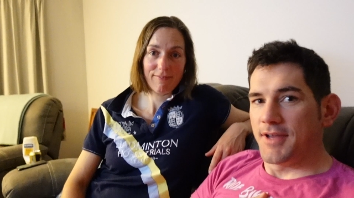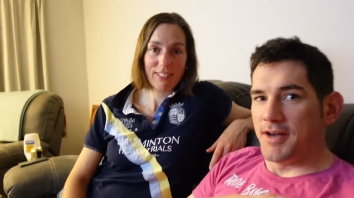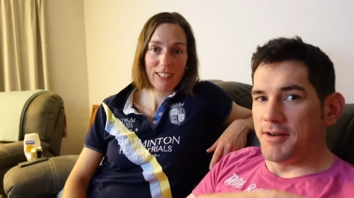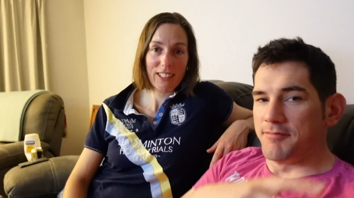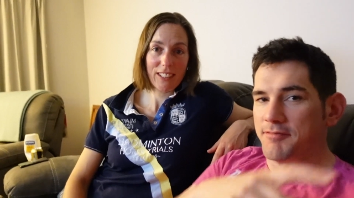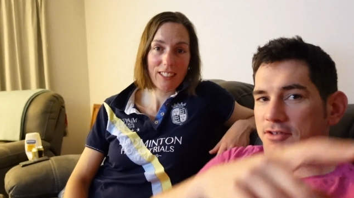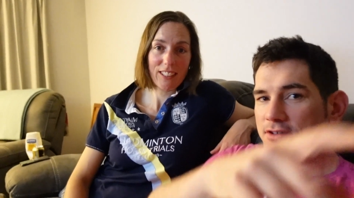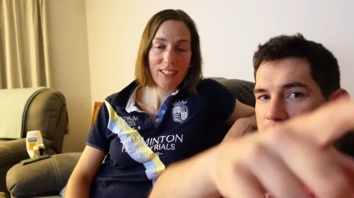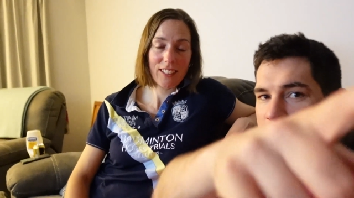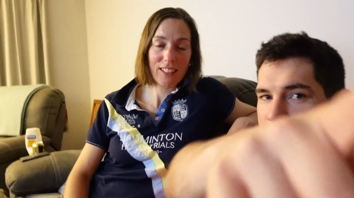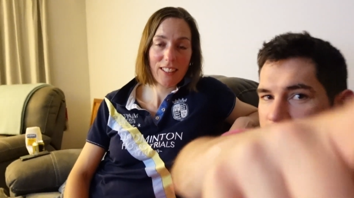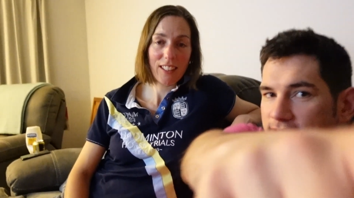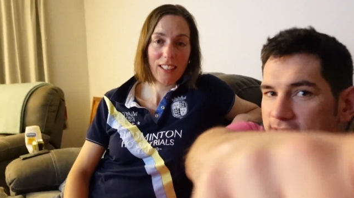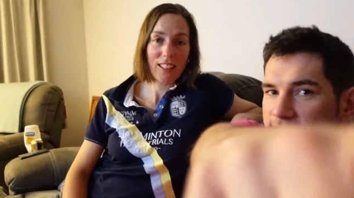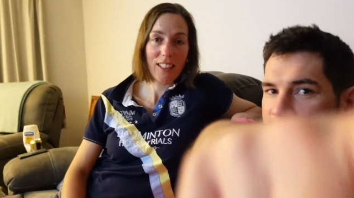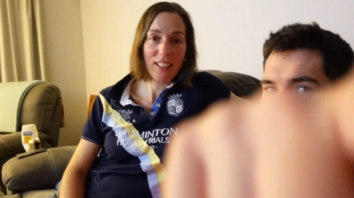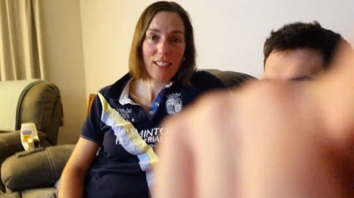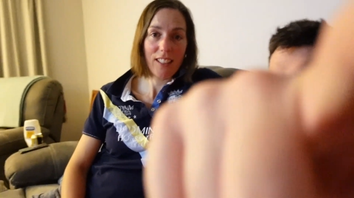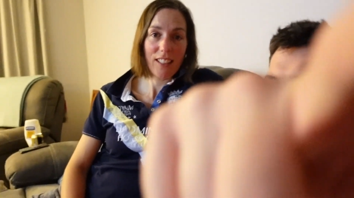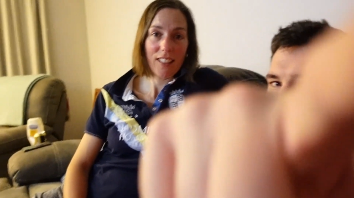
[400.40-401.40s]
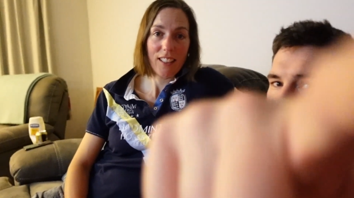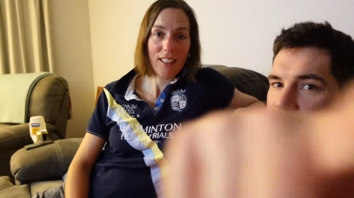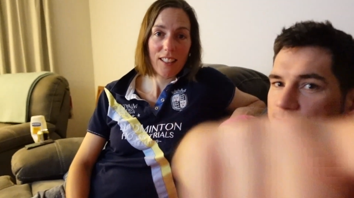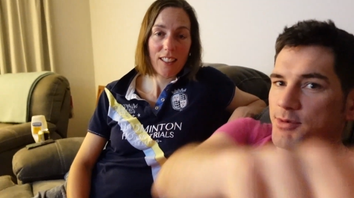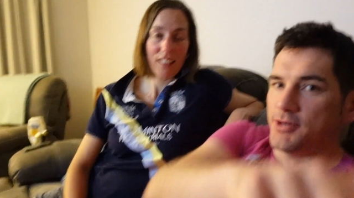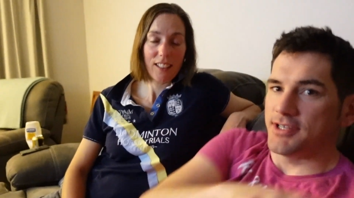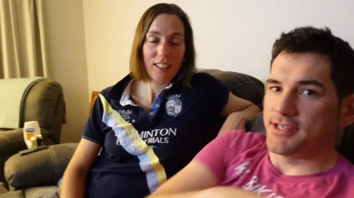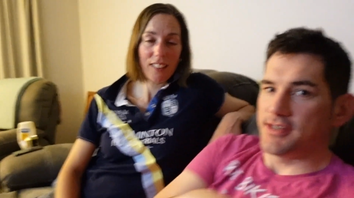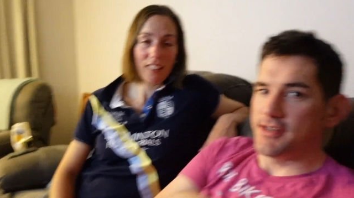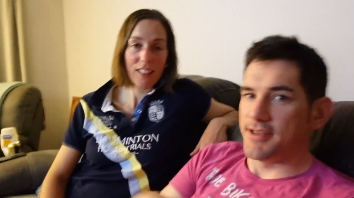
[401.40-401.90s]
Speaker 1: I'm recording. This light's
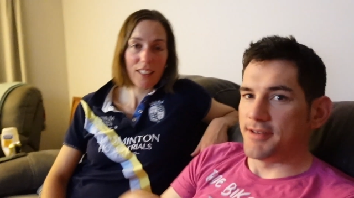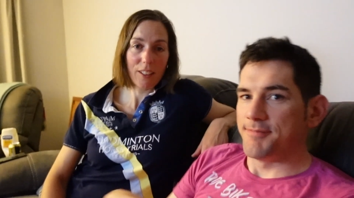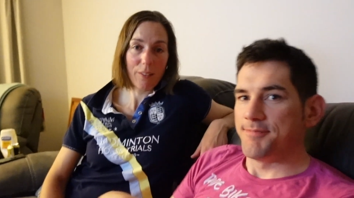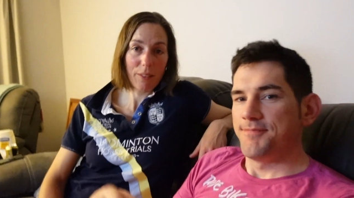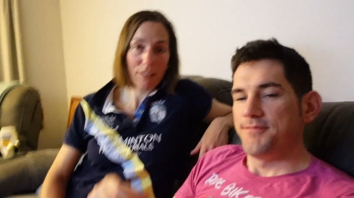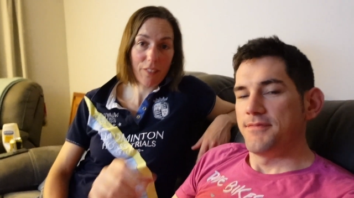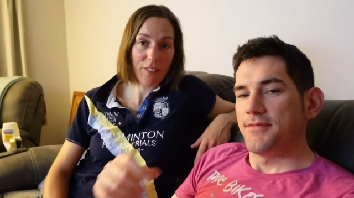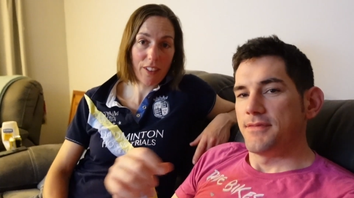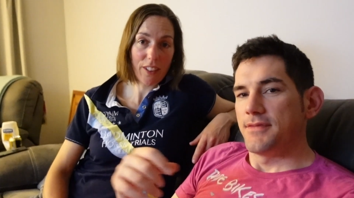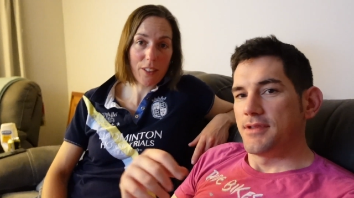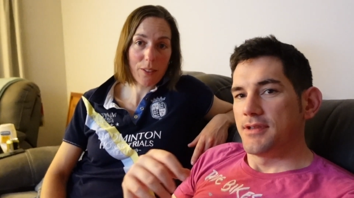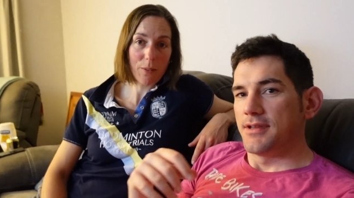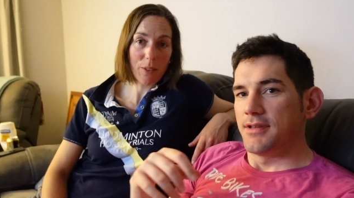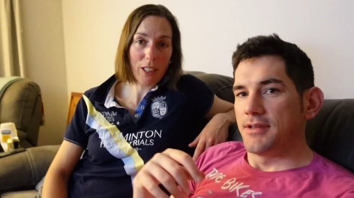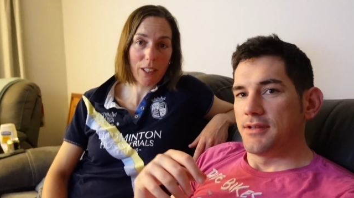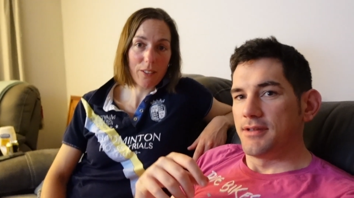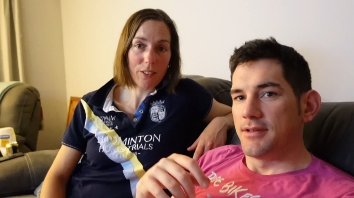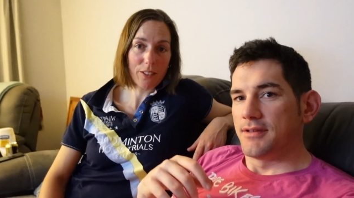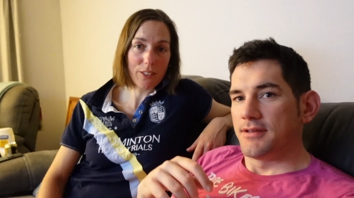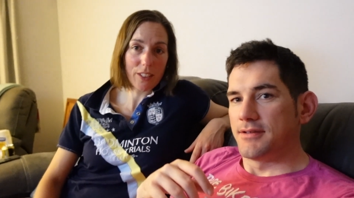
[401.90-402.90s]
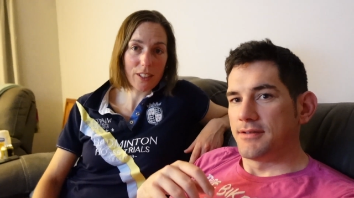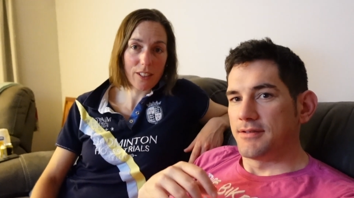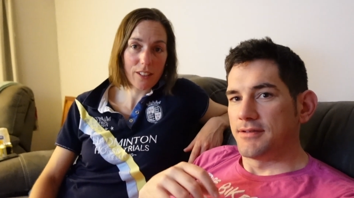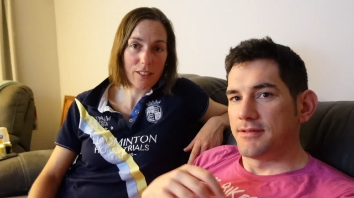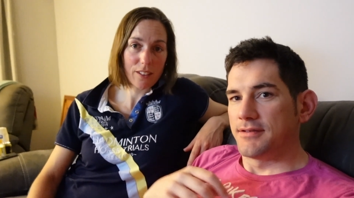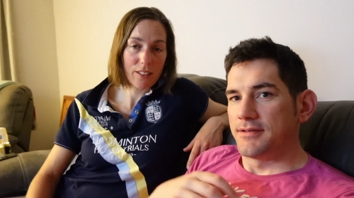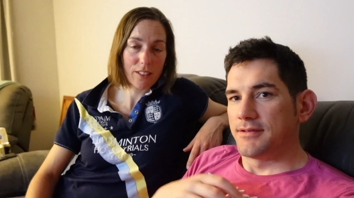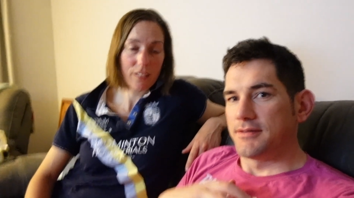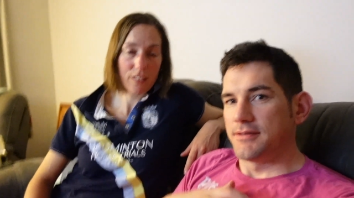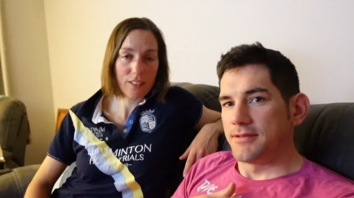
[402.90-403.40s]
brilliant, isn't it?
Speaker 2: we find a whale noise?
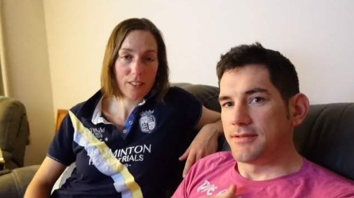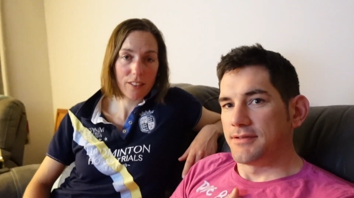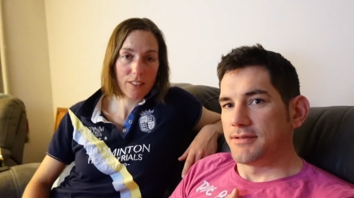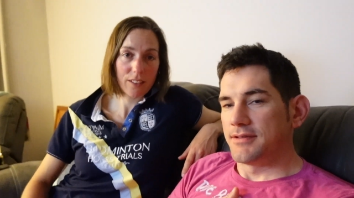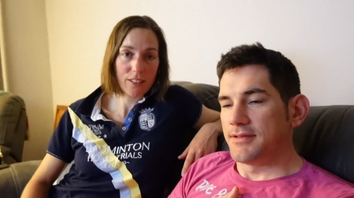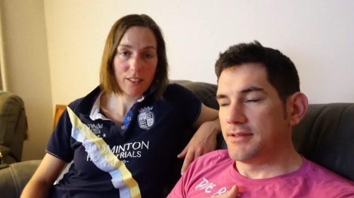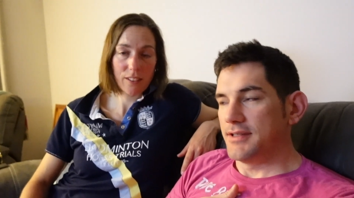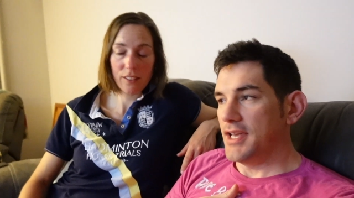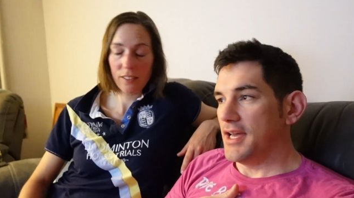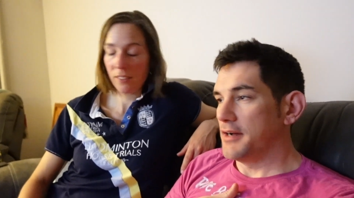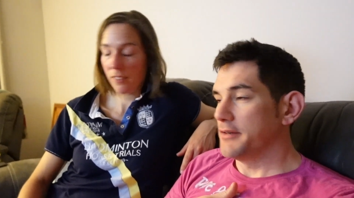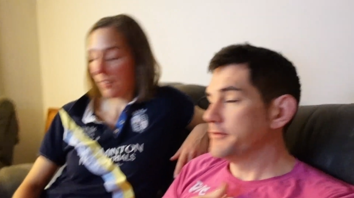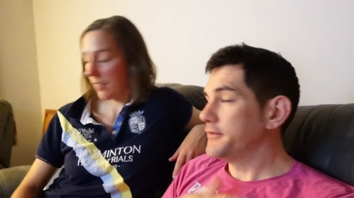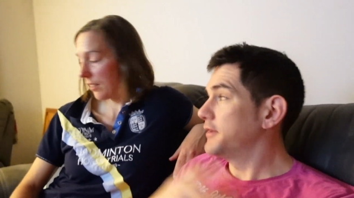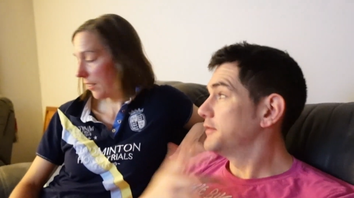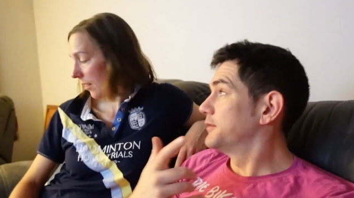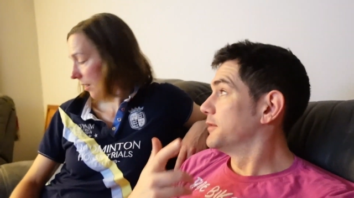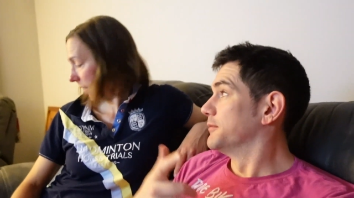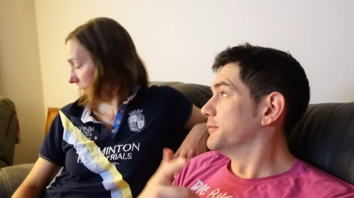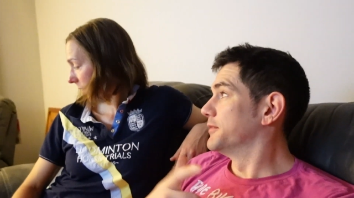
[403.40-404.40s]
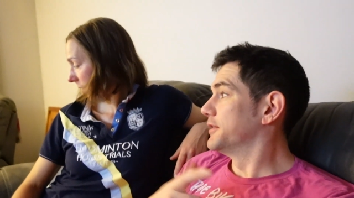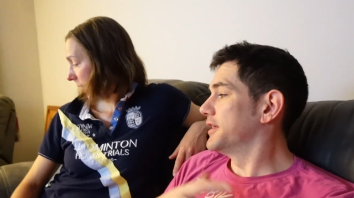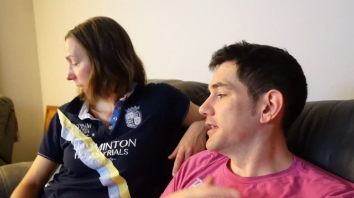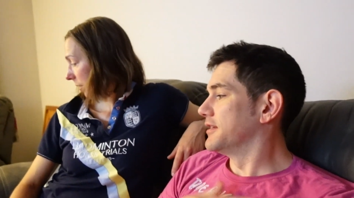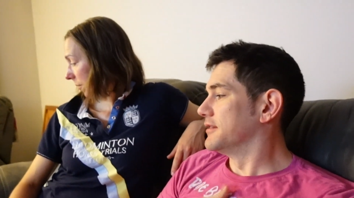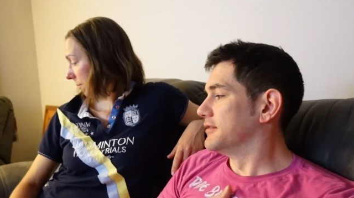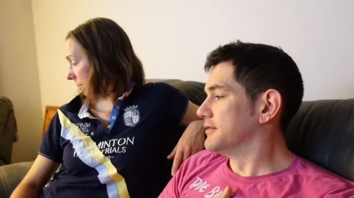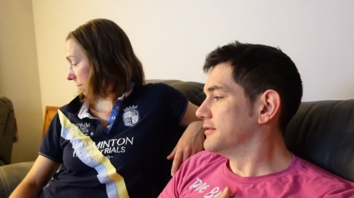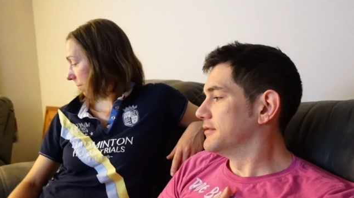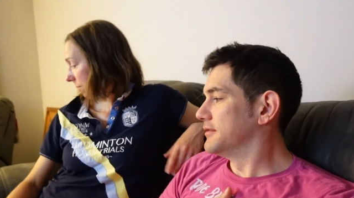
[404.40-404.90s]
Speaker 1: Yeah, I'll find one
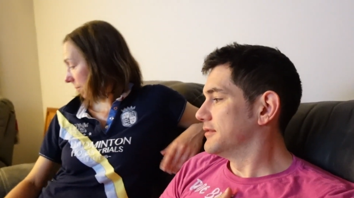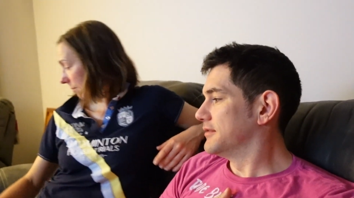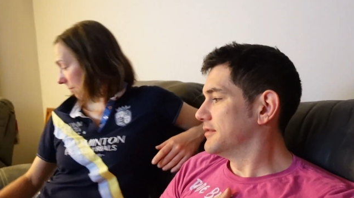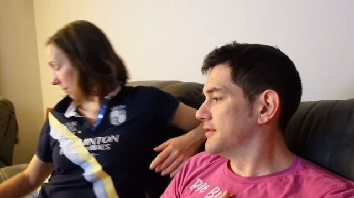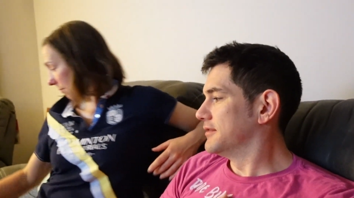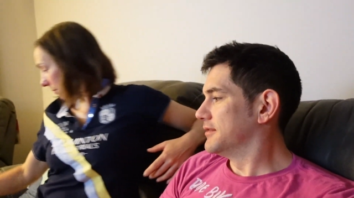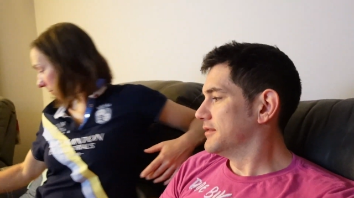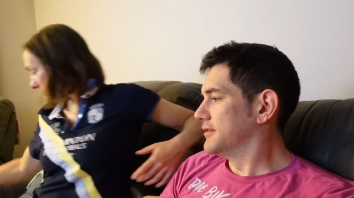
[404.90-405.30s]
today.
Speaker 2: Can